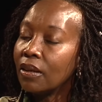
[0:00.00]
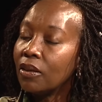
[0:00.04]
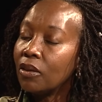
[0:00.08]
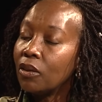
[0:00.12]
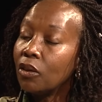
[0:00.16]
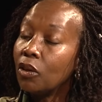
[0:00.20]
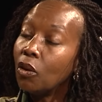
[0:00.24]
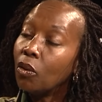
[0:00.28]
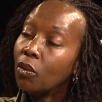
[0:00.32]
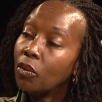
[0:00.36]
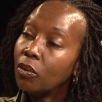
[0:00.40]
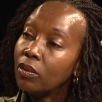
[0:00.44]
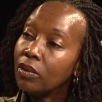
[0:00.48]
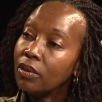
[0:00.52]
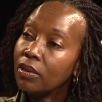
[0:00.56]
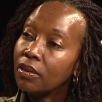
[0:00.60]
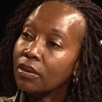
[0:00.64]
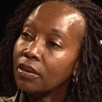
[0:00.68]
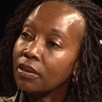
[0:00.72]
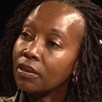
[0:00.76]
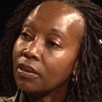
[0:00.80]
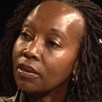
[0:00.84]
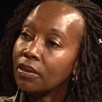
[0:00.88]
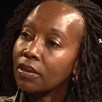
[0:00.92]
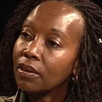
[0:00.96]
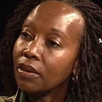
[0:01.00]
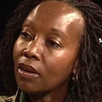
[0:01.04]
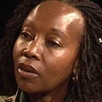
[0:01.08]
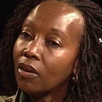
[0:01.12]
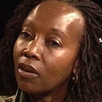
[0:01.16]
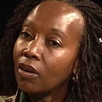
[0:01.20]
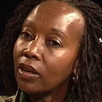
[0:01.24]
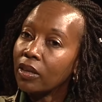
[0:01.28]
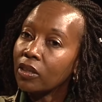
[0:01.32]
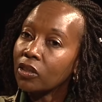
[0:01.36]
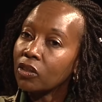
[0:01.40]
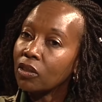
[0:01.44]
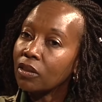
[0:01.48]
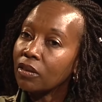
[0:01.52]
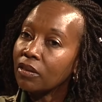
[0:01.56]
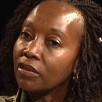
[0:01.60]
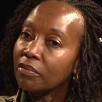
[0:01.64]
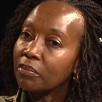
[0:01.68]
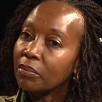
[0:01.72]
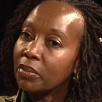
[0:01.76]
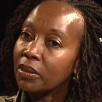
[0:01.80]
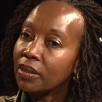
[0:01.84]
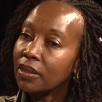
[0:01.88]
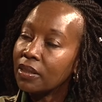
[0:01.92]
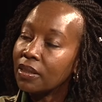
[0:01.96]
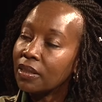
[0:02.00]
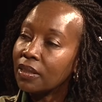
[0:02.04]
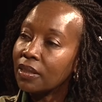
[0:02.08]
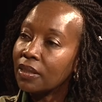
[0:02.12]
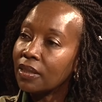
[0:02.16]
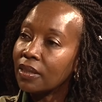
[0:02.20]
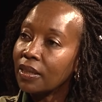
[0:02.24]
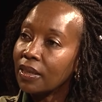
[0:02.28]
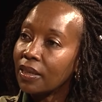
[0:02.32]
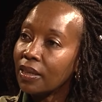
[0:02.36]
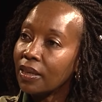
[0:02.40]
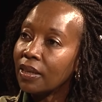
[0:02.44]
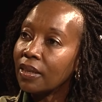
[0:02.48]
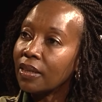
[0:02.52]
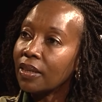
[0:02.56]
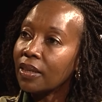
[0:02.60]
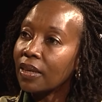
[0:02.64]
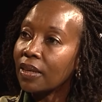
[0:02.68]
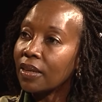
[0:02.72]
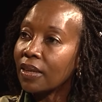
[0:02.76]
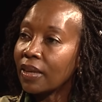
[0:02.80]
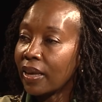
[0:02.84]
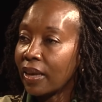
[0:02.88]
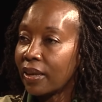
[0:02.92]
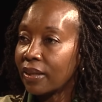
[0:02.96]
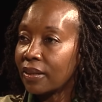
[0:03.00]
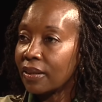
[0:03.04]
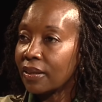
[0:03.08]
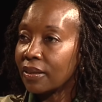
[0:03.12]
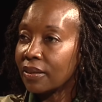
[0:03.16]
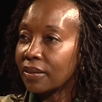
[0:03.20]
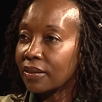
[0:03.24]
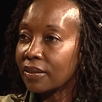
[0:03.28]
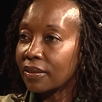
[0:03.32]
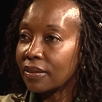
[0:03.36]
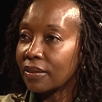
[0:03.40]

known collection of birds in Kenya.